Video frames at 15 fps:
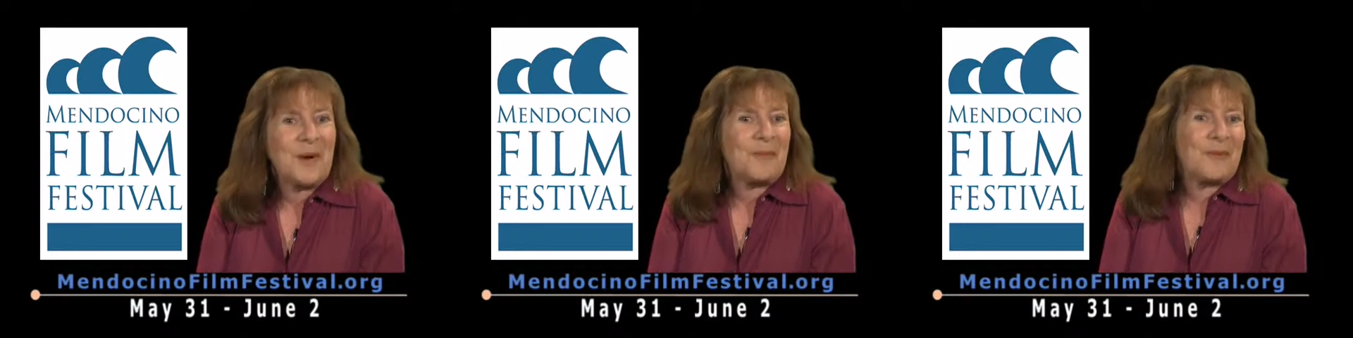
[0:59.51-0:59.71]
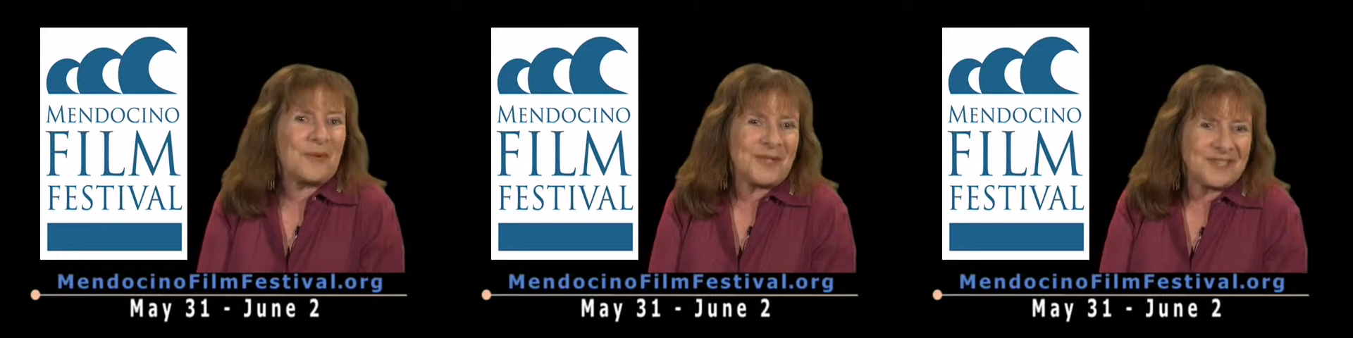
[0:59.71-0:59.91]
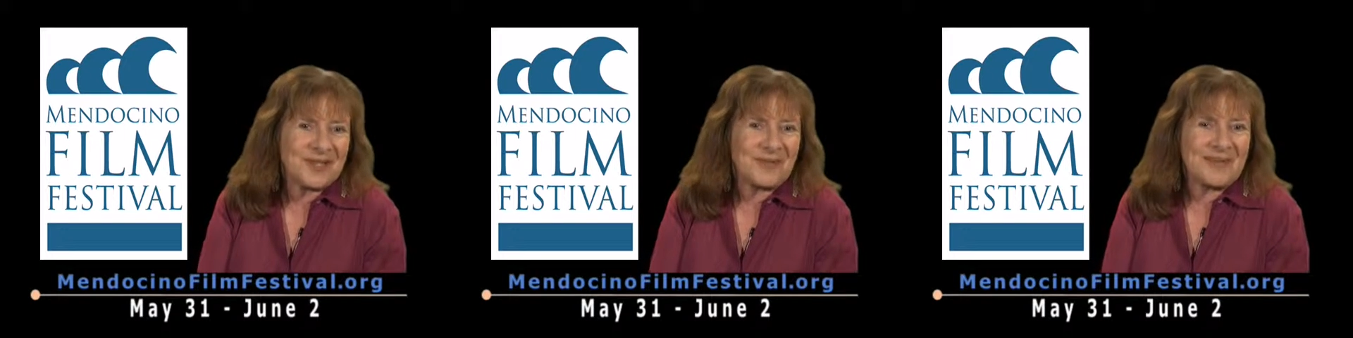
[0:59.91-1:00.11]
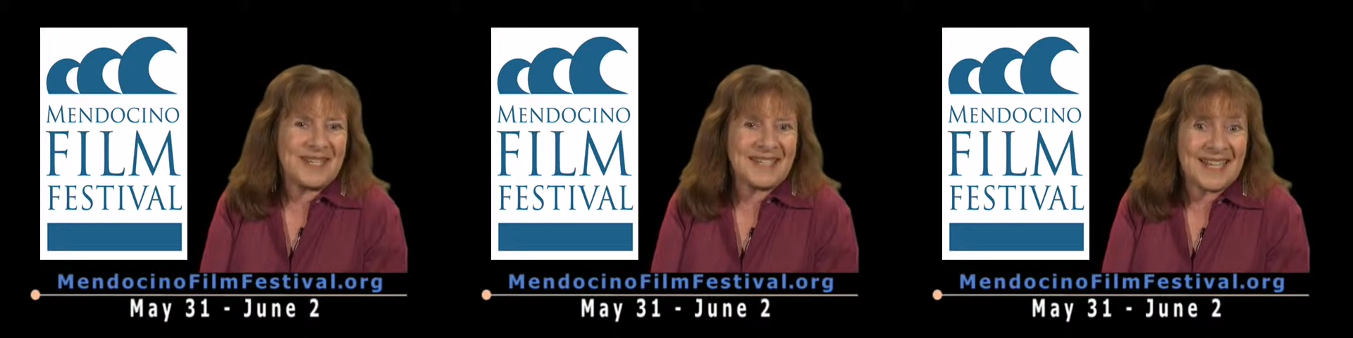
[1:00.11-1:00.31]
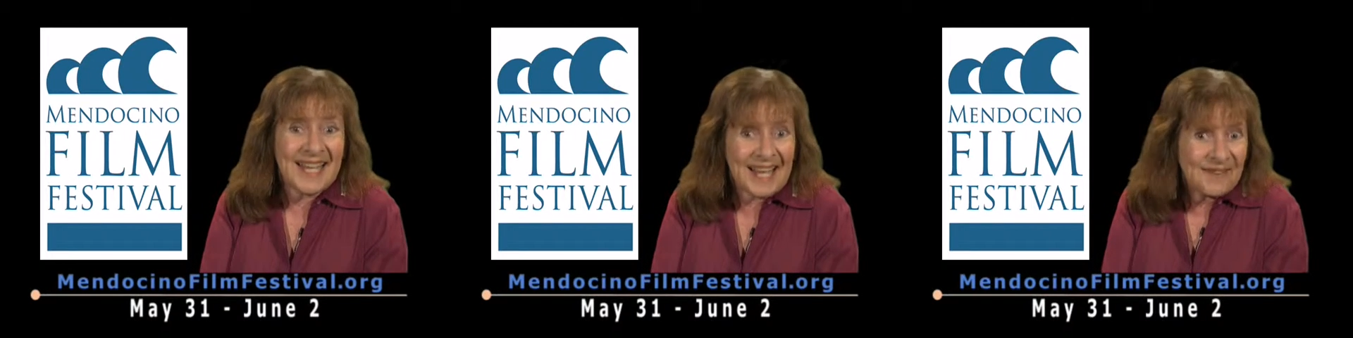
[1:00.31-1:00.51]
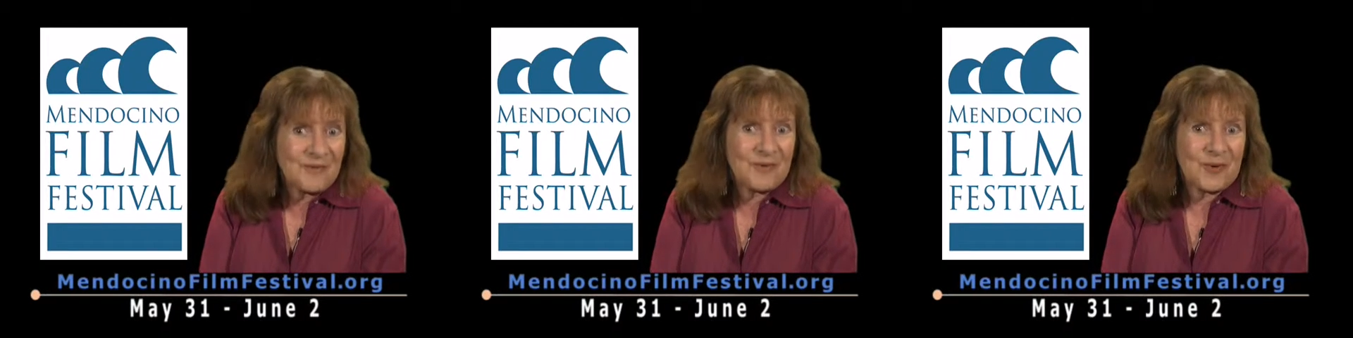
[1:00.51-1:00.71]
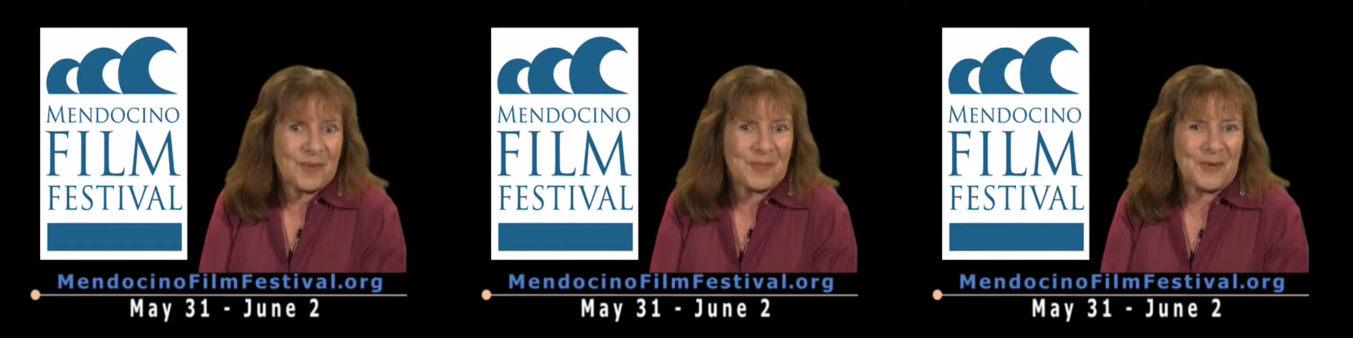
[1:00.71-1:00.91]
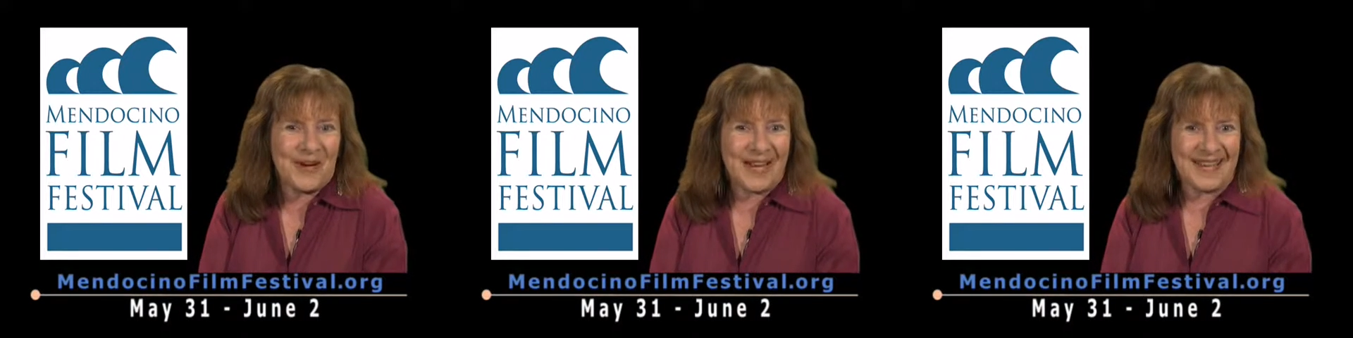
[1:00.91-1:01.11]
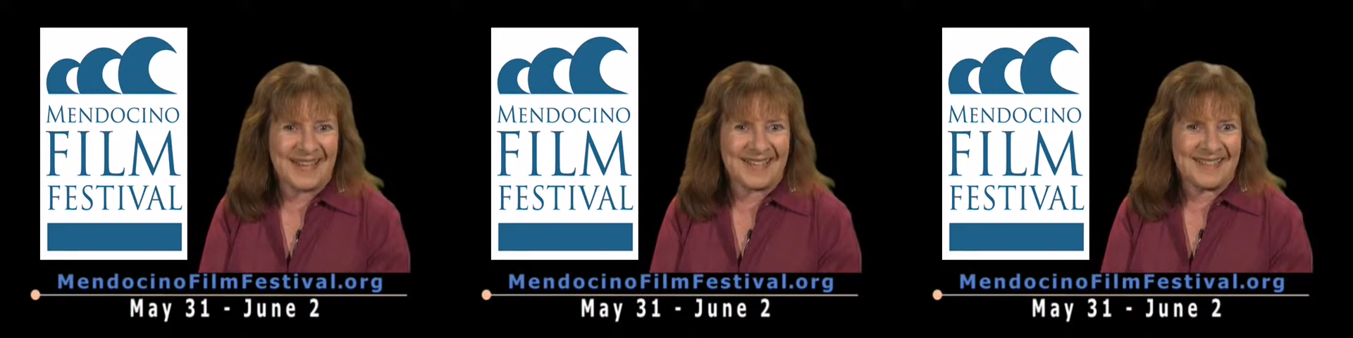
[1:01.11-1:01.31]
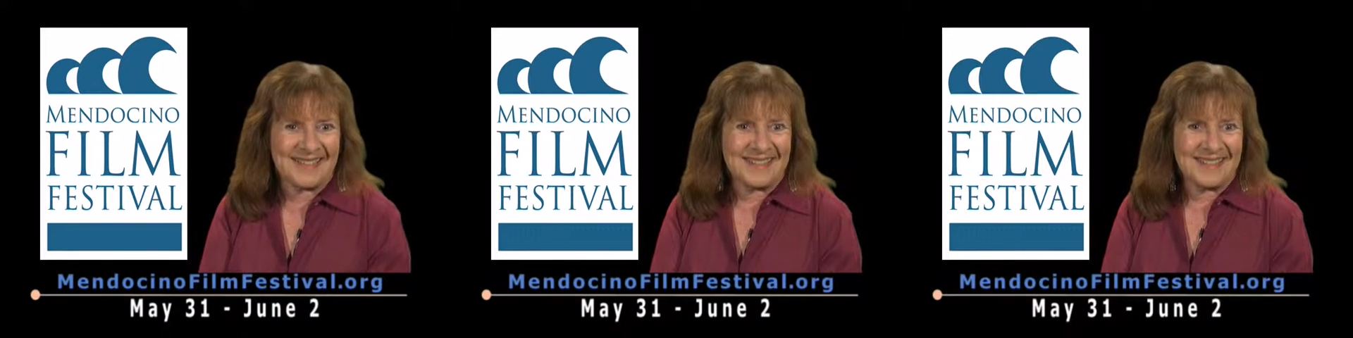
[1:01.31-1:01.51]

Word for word: Point Arena, and Fort Bragg.